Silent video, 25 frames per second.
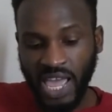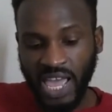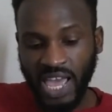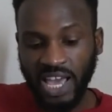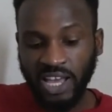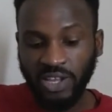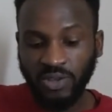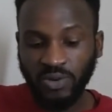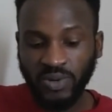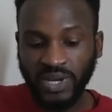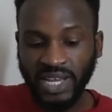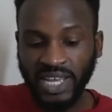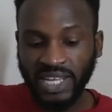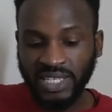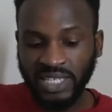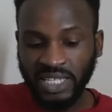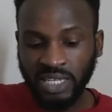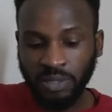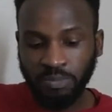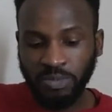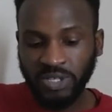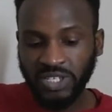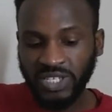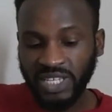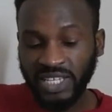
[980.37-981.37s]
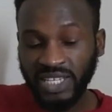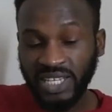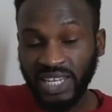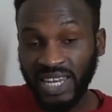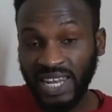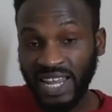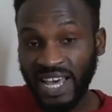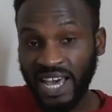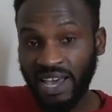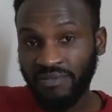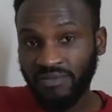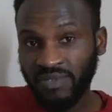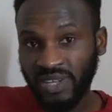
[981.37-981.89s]
and you get 10%
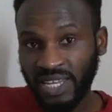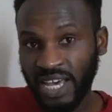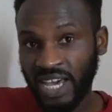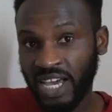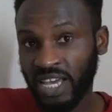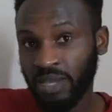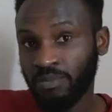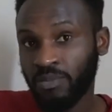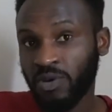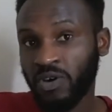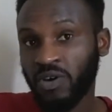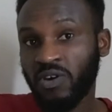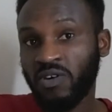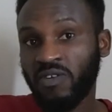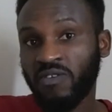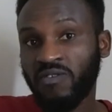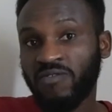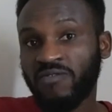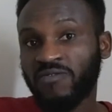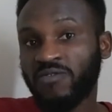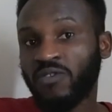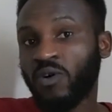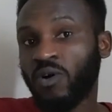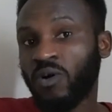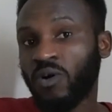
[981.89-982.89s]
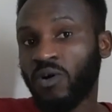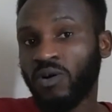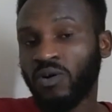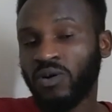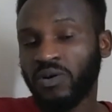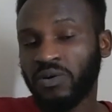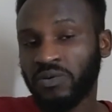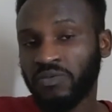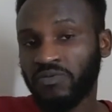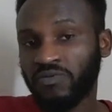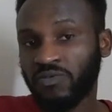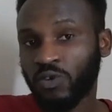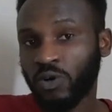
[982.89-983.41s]
lifetime
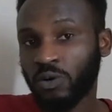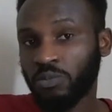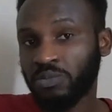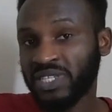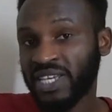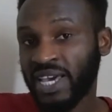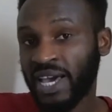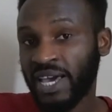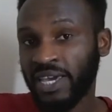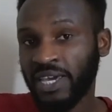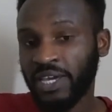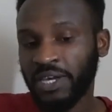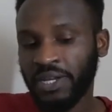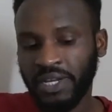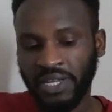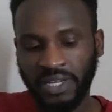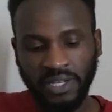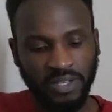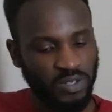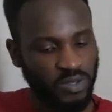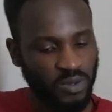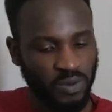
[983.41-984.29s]
from their earnings.